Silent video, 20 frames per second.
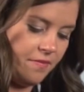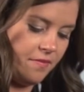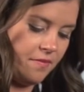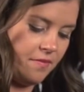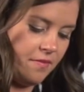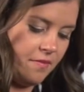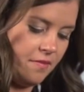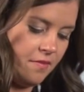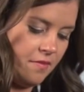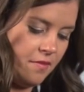
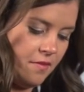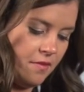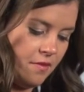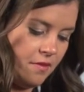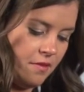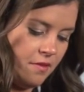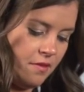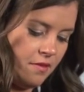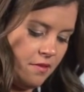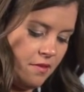
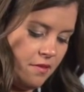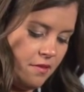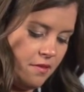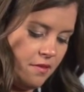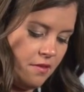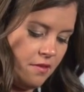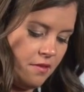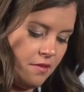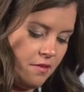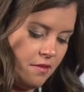
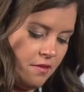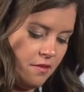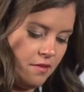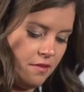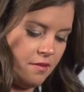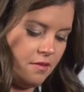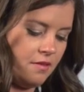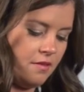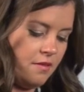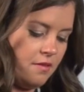
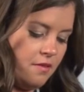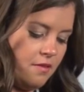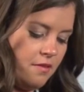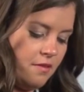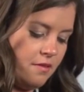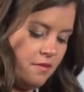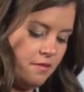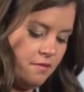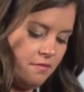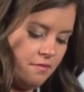
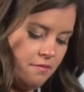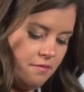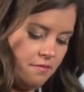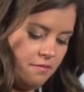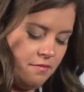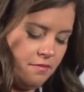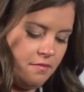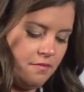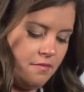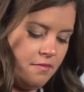
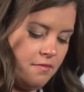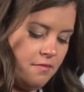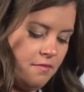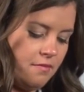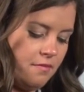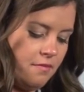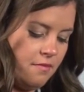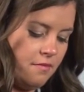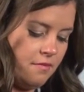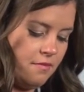
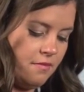[no speech]